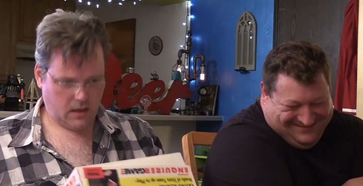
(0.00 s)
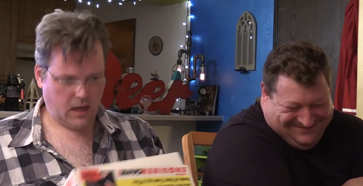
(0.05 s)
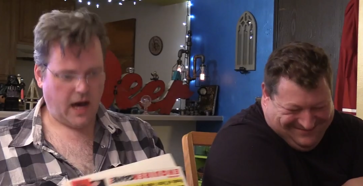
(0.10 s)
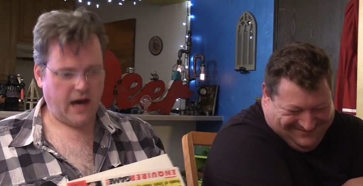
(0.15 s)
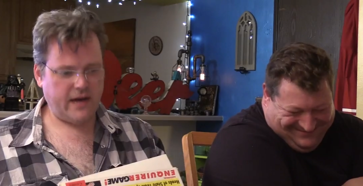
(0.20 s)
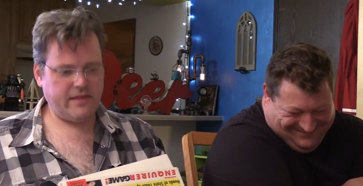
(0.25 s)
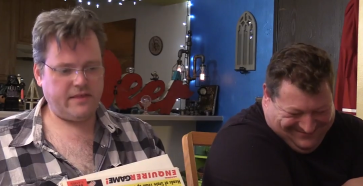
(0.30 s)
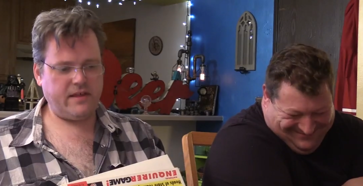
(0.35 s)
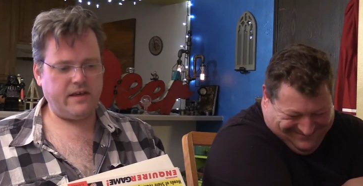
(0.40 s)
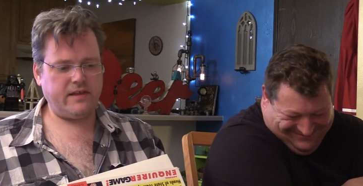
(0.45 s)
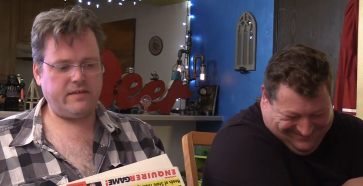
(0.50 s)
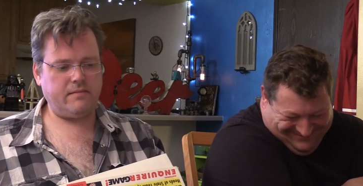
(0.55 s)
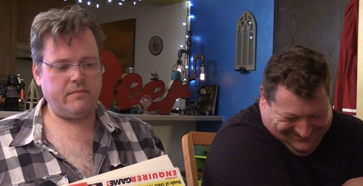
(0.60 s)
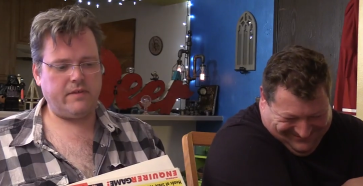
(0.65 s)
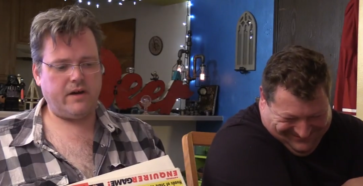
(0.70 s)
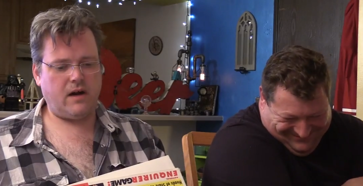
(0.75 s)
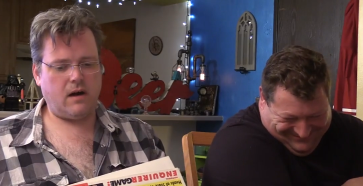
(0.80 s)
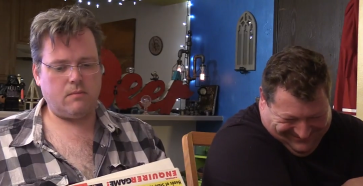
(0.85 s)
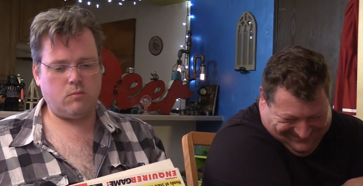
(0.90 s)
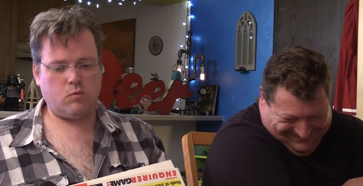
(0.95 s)
Speaker 1: I
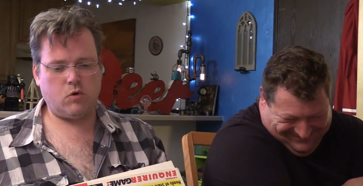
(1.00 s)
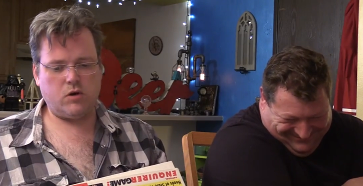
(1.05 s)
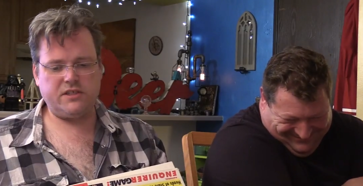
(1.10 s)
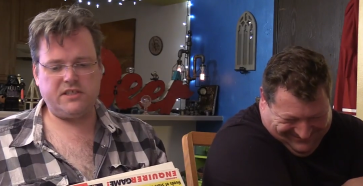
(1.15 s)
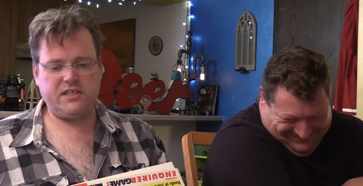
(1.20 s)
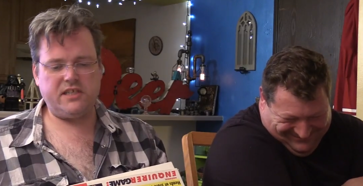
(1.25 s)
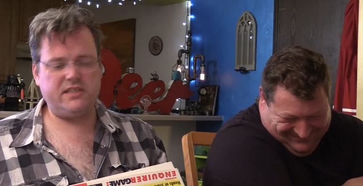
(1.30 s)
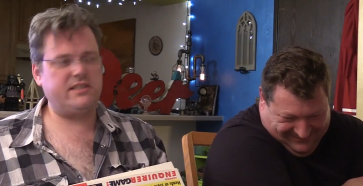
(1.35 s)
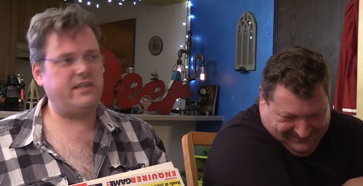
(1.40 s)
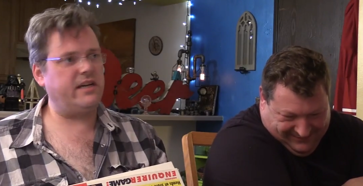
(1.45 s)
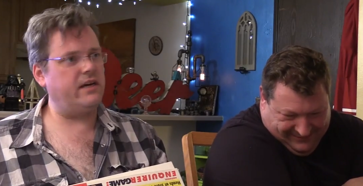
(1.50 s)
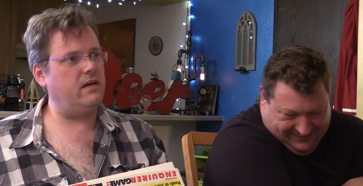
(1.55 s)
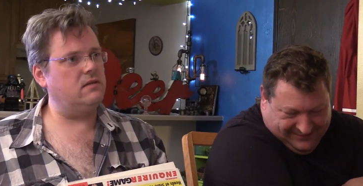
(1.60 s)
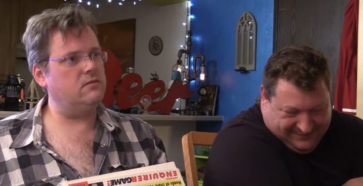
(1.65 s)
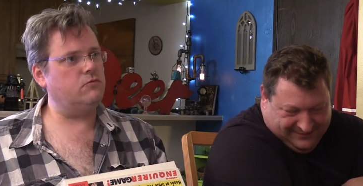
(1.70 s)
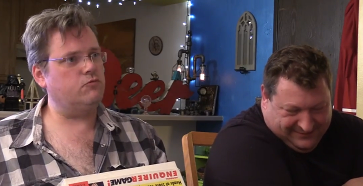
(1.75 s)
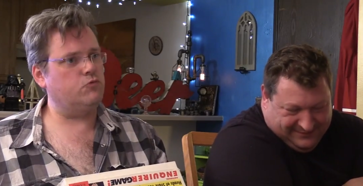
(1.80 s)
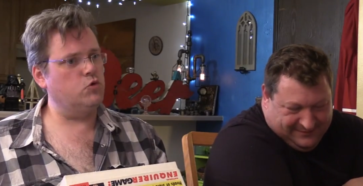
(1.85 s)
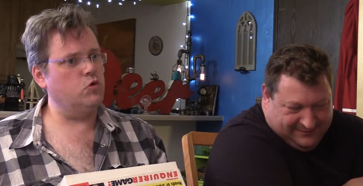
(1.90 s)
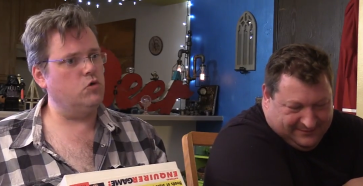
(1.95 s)
think there are more
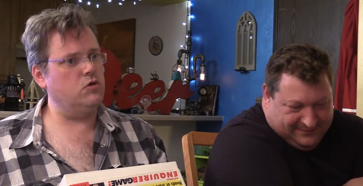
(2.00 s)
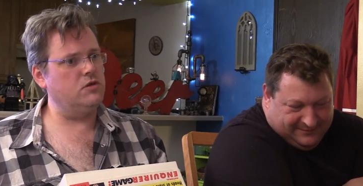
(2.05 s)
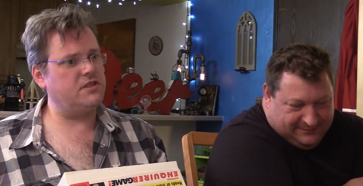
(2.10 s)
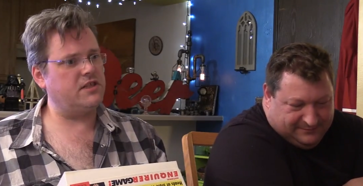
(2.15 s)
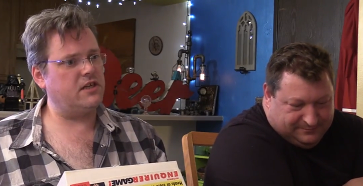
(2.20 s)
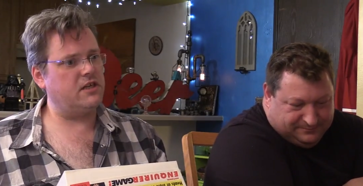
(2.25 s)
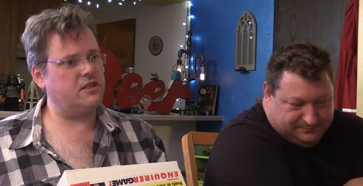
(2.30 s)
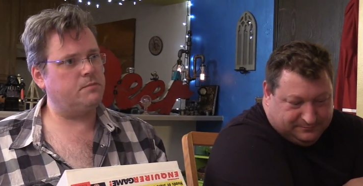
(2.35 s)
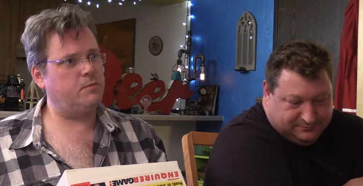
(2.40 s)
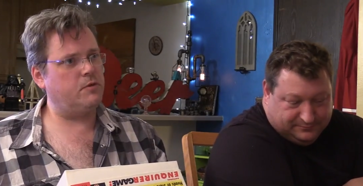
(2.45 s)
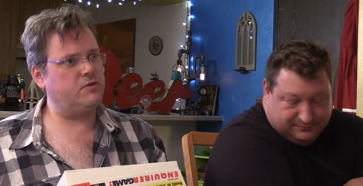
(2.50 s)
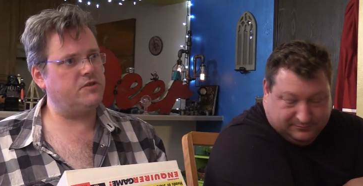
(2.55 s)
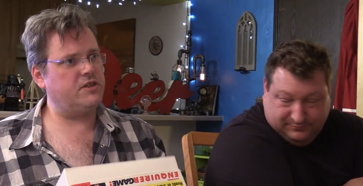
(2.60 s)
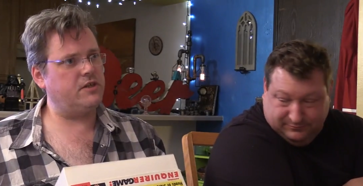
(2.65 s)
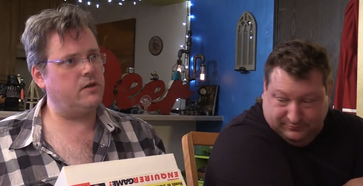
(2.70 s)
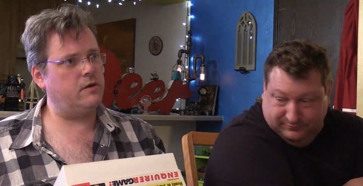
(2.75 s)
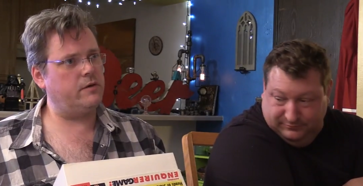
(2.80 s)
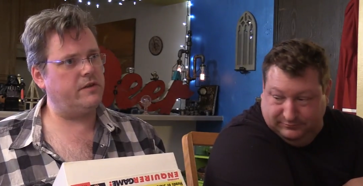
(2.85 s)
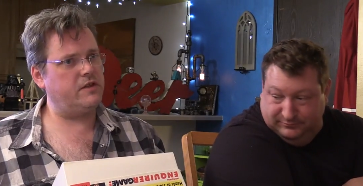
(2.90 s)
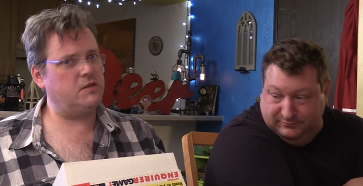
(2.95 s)
detailed rules that are
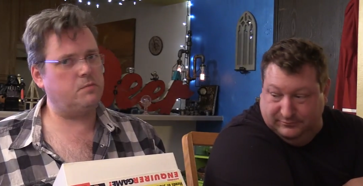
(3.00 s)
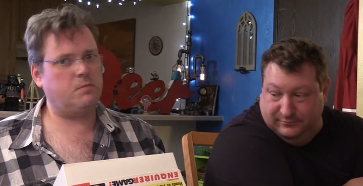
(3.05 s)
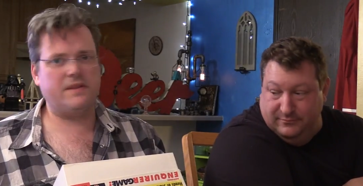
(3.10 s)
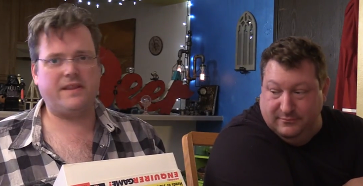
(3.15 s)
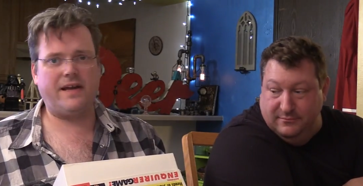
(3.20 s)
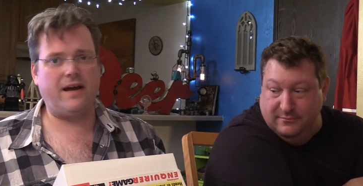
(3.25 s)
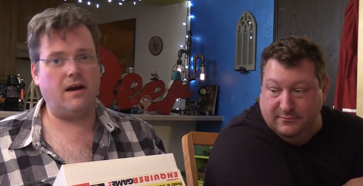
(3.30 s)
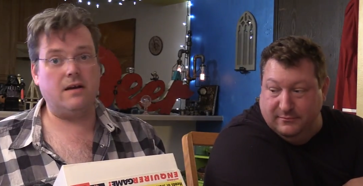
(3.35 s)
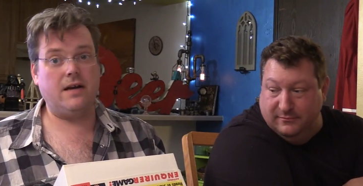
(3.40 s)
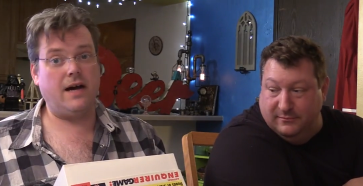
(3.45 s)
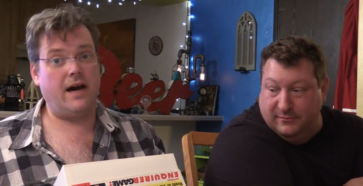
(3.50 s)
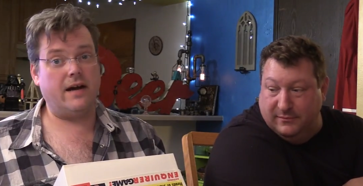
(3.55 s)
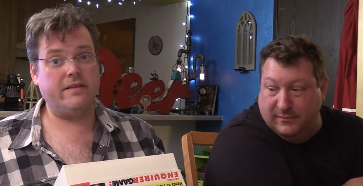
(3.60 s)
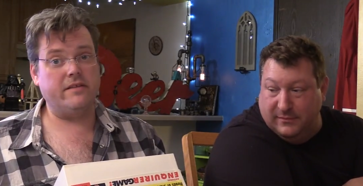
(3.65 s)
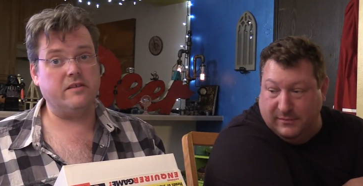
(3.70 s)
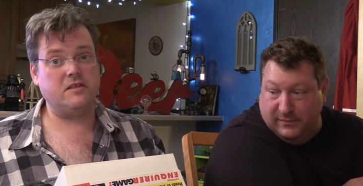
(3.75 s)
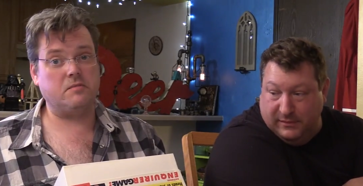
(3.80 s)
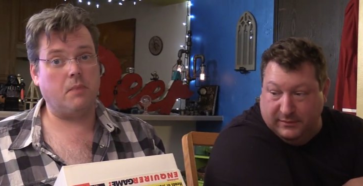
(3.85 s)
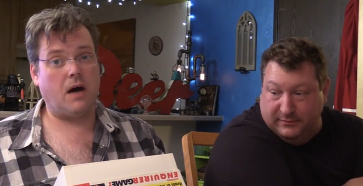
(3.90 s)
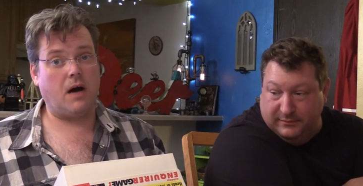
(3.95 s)
supposed to go with this, but they are not in this